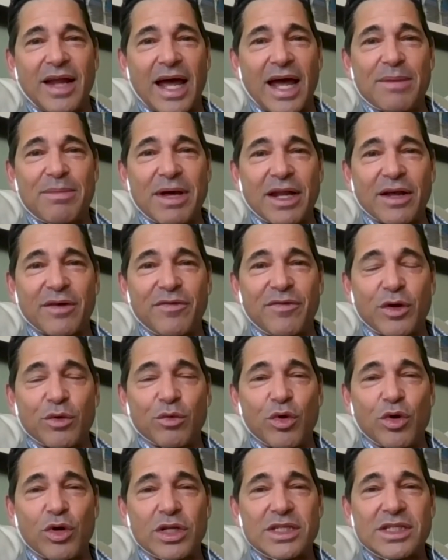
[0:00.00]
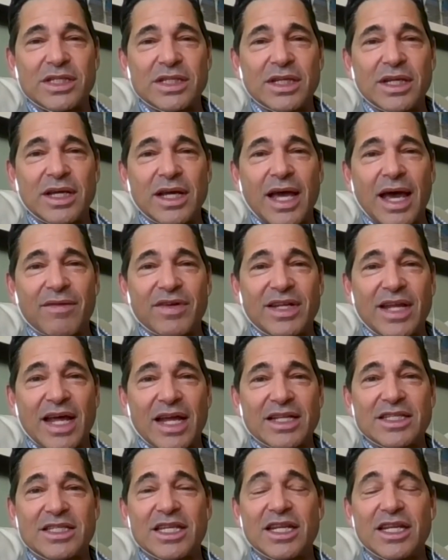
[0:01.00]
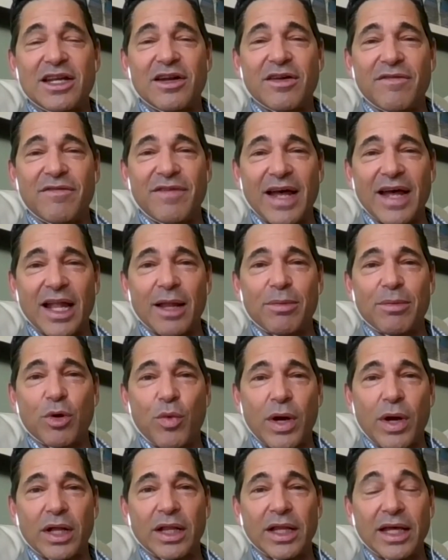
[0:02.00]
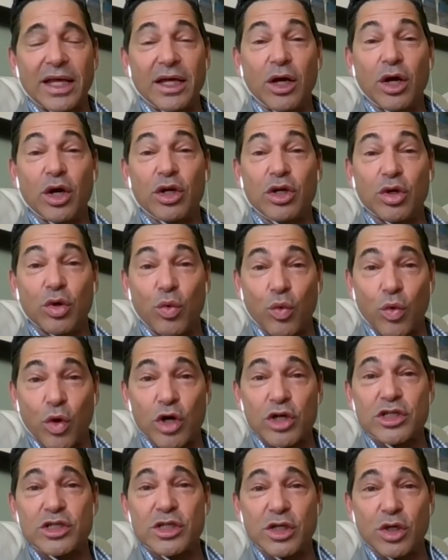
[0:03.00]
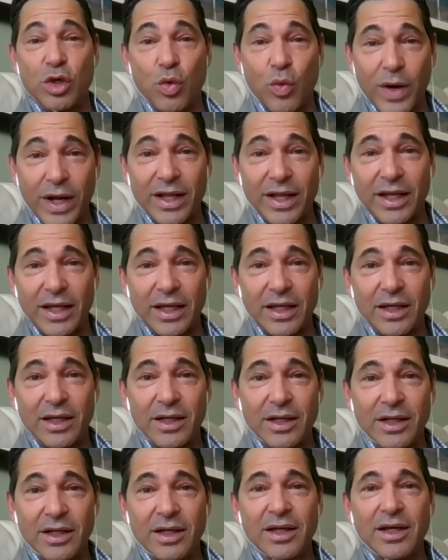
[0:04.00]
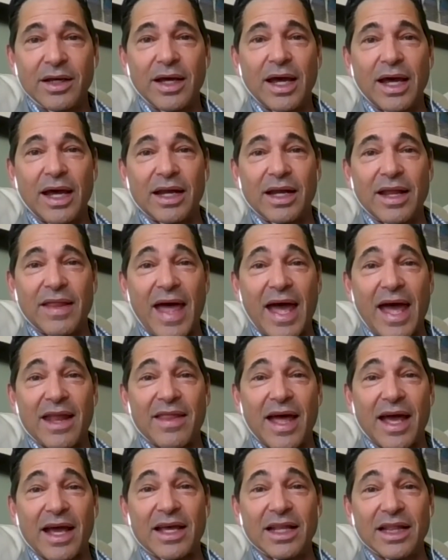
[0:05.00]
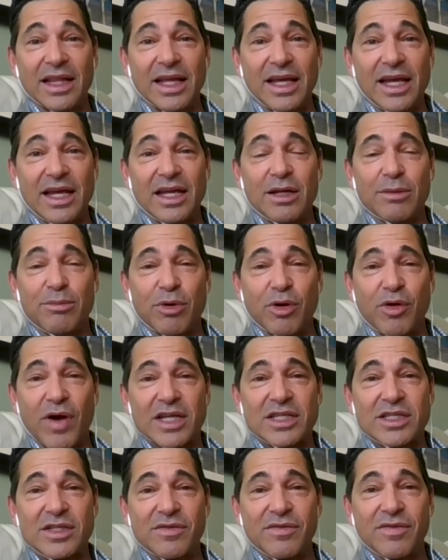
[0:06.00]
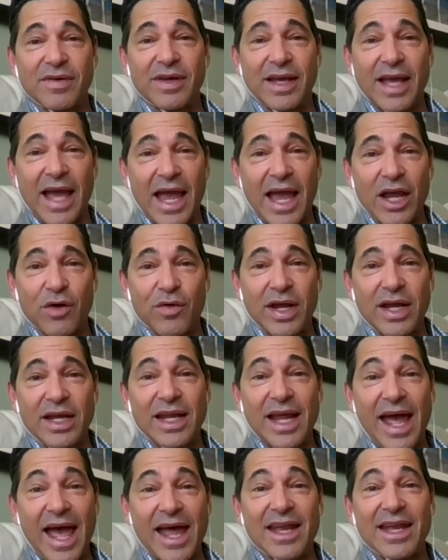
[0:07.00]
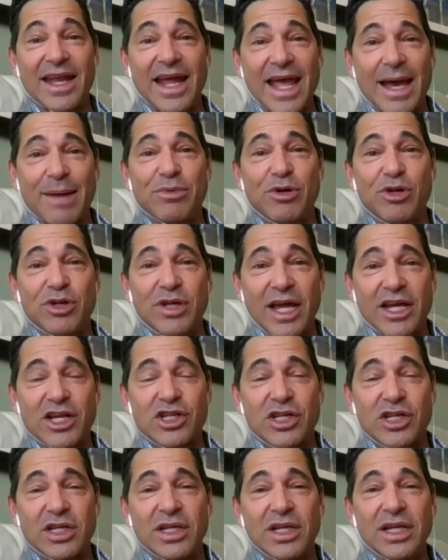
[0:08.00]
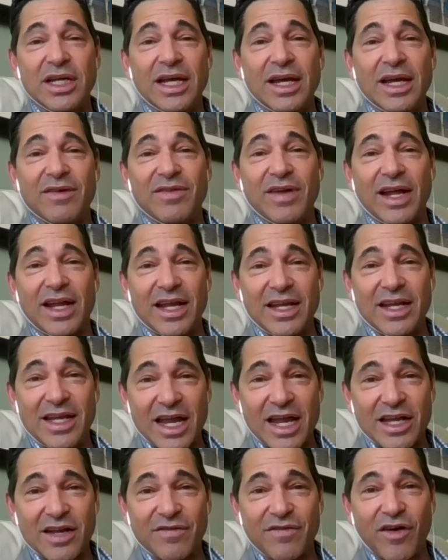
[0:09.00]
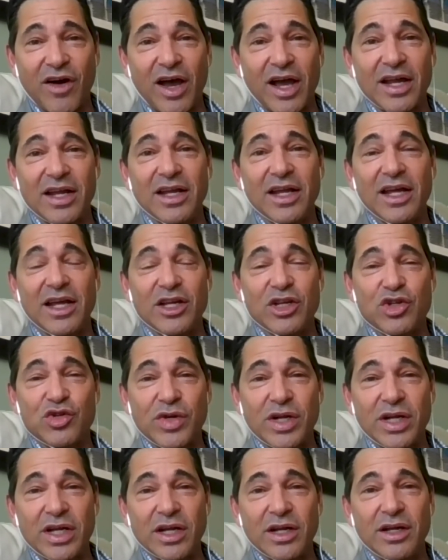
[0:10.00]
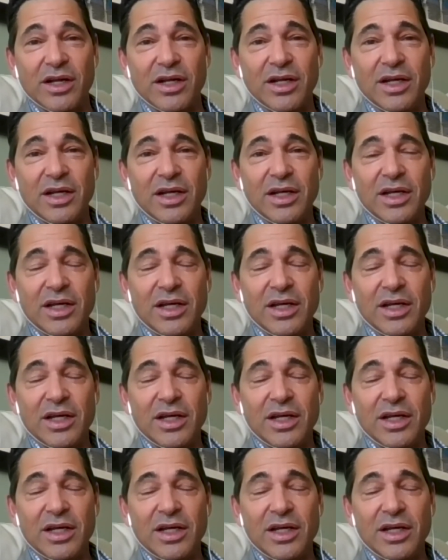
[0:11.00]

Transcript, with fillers: Diabetic foot wounds have a tendency to develop quickly, to worsen quickly, and can that, that can lead to progressive gangrene and amputation if not identified and treated.